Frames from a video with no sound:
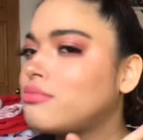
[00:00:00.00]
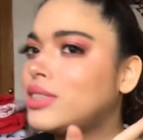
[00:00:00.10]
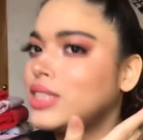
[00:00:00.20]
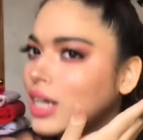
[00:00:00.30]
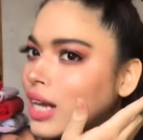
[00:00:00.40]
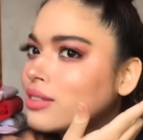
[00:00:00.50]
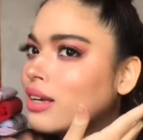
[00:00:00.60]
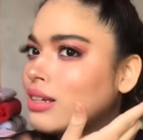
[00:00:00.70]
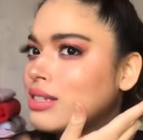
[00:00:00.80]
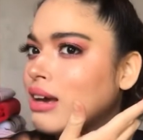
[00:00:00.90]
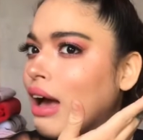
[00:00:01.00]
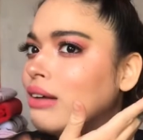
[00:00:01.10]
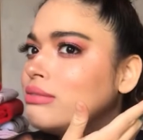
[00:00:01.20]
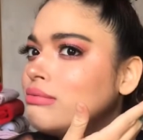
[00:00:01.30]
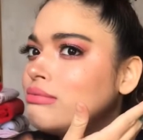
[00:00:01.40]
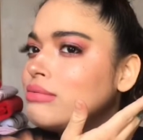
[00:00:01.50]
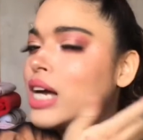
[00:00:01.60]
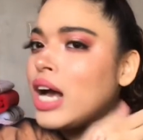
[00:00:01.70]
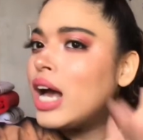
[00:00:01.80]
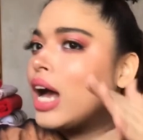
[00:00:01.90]
Shall I say this again?
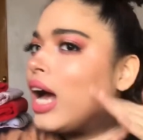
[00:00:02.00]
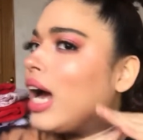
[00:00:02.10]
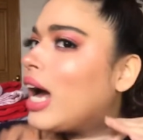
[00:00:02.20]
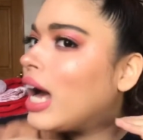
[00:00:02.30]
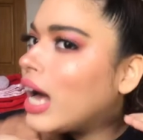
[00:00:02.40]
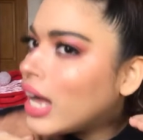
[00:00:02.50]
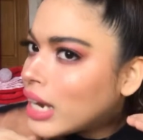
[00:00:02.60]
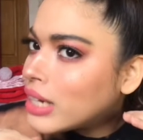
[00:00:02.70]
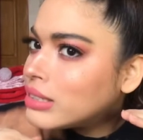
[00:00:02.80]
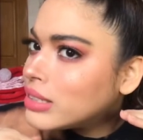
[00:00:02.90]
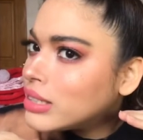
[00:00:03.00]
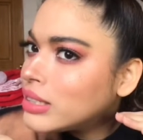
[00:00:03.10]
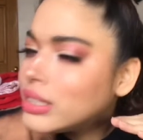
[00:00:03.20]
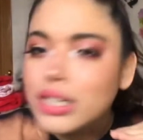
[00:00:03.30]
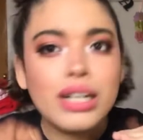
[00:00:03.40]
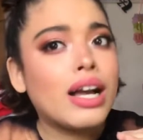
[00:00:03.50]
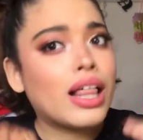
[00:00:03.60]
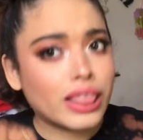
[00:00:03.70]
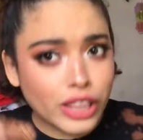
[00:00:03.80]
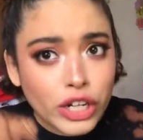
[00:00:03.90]
Hello?
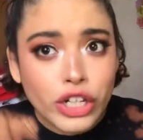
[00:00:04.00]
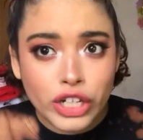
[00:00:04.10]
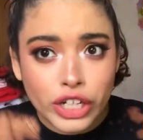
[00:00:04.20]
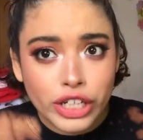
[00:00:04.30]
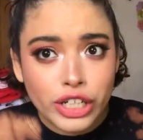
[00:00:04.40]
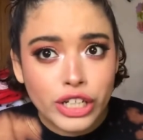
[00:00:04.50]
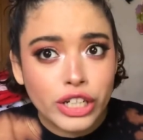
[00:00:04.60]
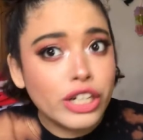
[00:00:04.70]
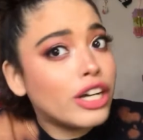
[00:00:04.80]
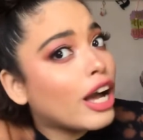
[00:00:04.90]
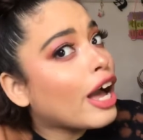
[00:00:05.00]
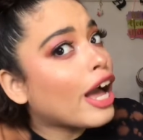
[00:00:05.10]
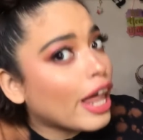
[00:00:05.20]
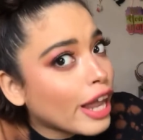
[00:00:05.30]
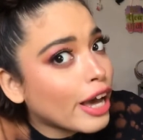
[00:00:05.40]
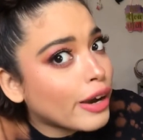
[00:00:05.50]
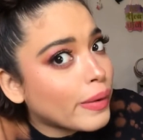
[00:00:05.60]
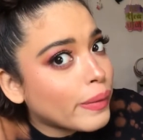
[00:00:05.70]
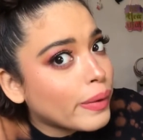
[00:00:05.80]
They're good. Hello?